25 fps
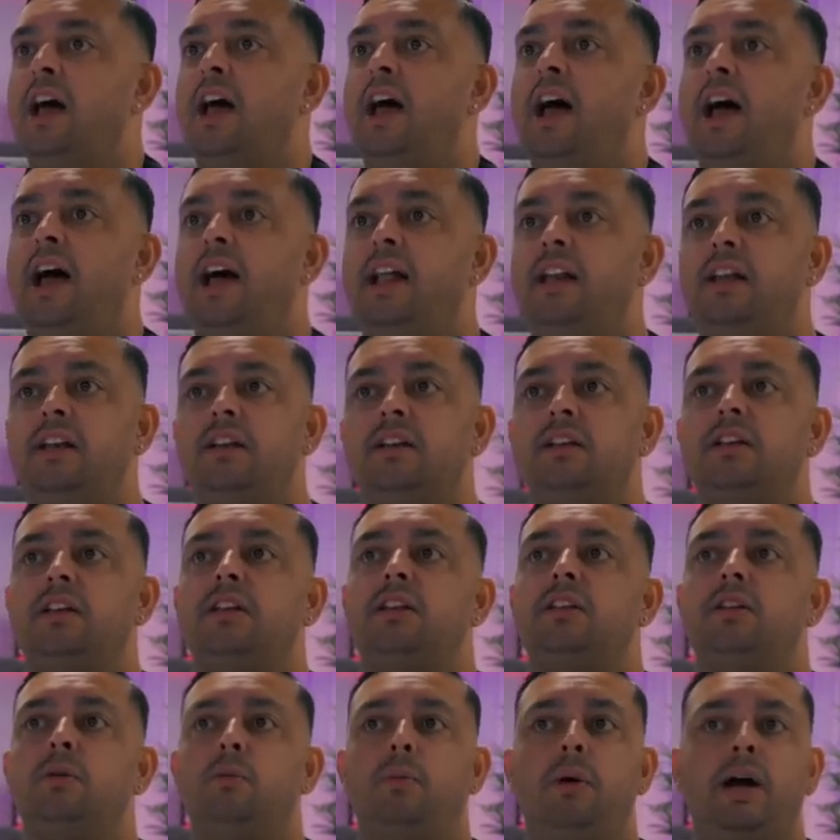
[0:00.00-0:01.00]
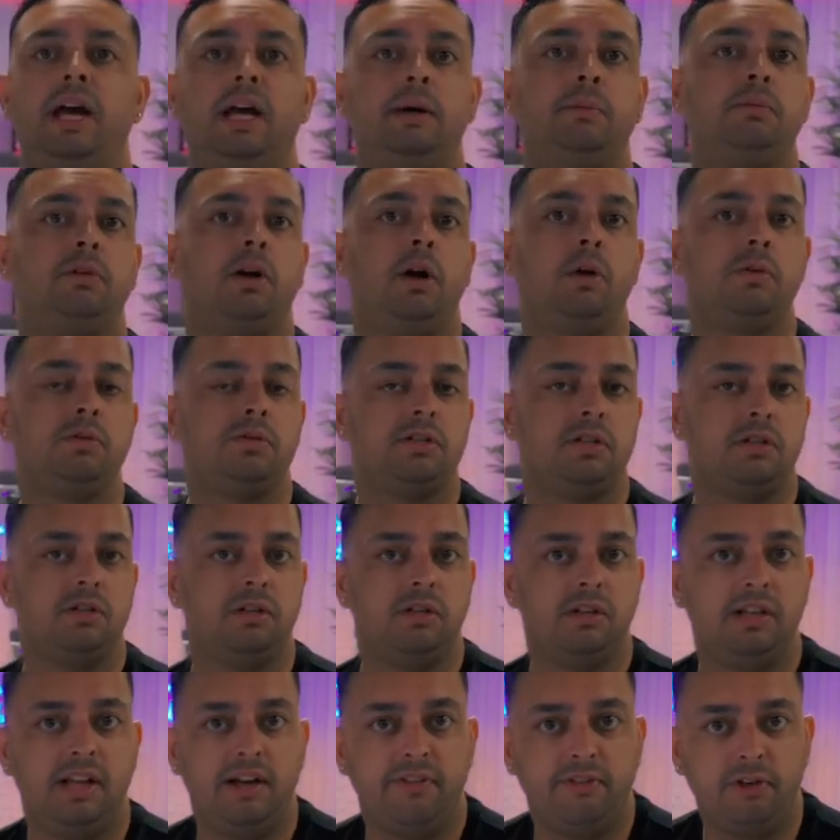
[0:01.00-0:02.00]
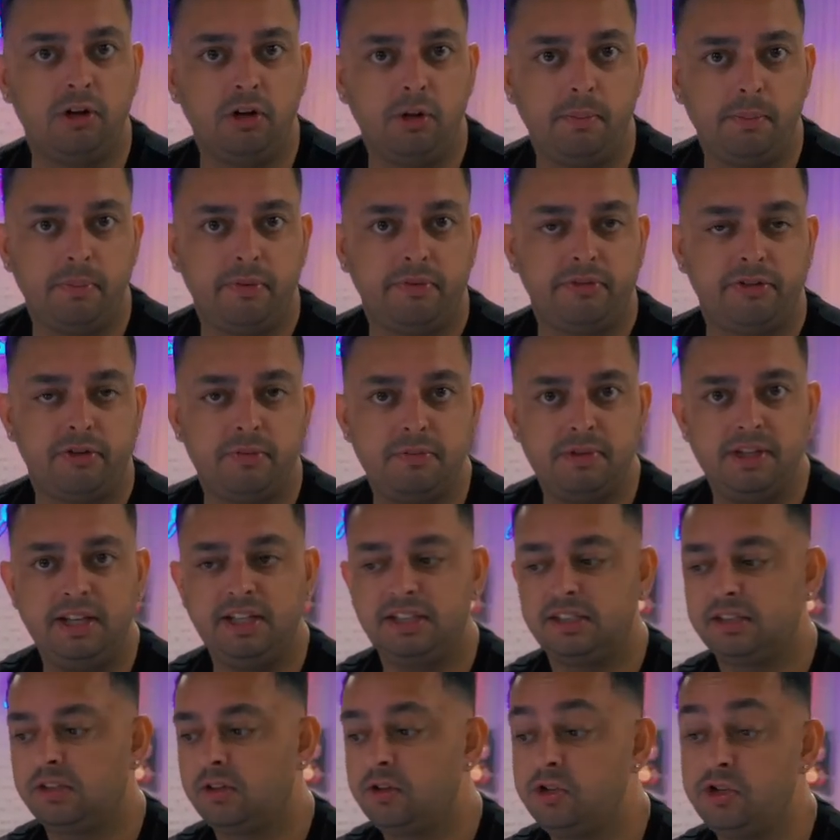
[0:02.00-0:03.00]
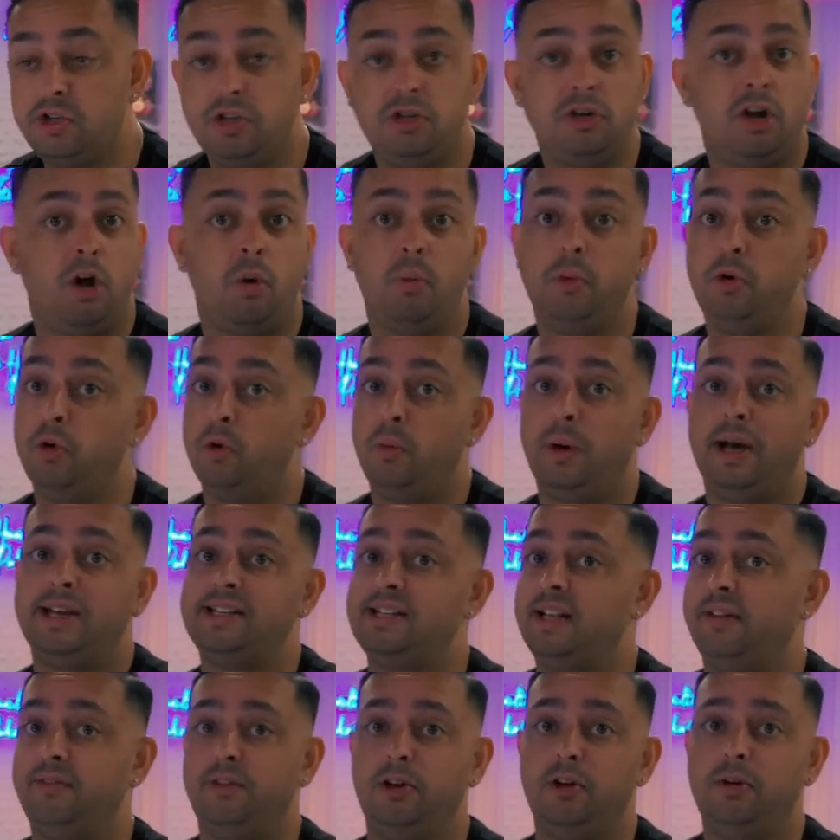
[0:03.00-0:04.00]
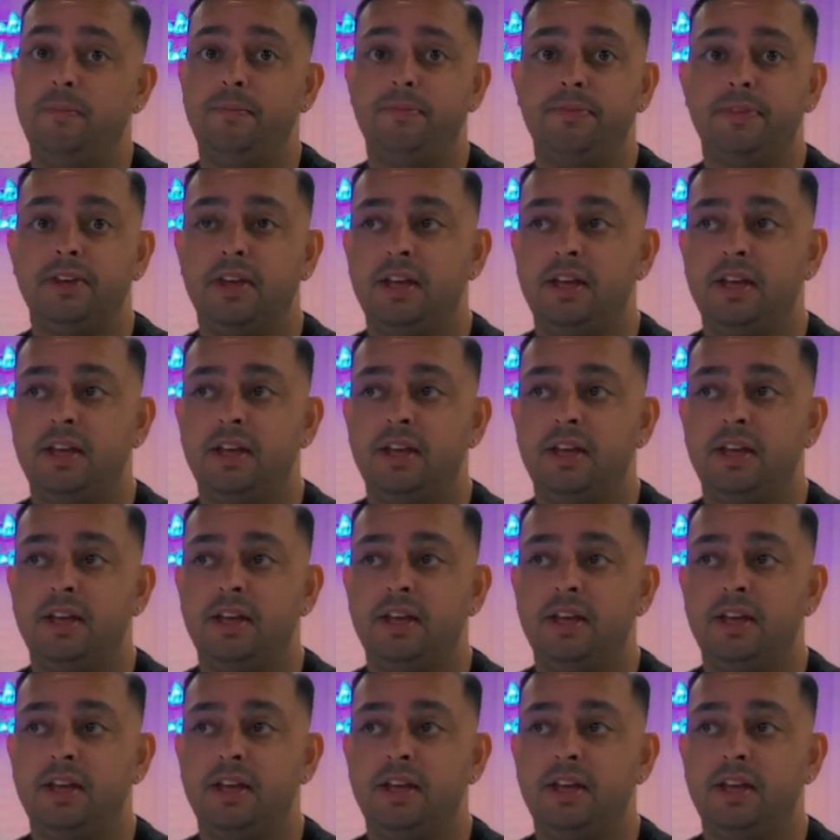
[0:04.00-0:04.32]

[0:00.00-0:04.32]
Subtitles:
And the way I'm going to level up from this, because you know we always level up,